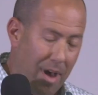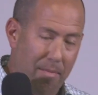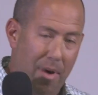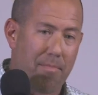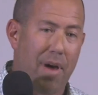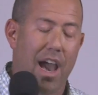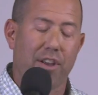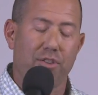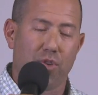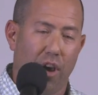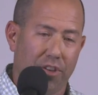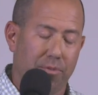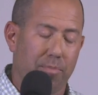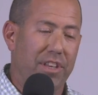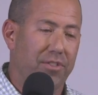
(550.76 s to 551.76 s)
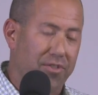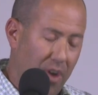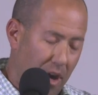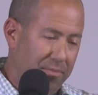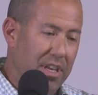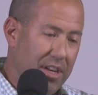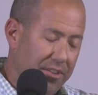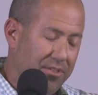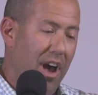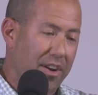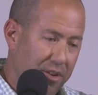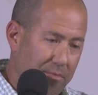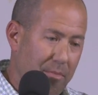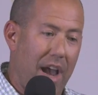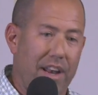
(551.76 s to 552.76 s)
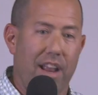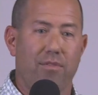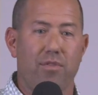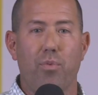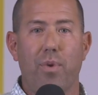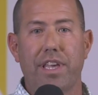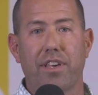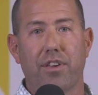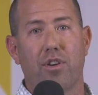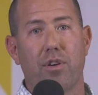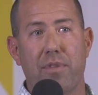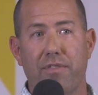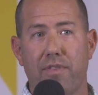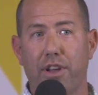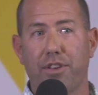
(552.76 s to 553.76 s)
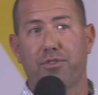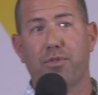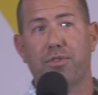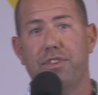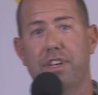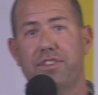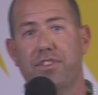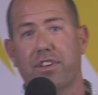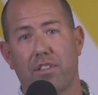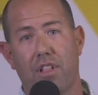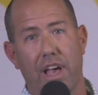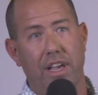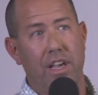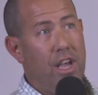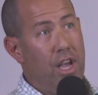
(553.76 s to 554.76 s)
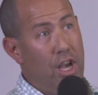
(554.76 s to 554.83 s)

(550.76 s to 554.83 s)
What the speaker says: on my mind, trust me, something is on your mind every week. It could be very strategic, like,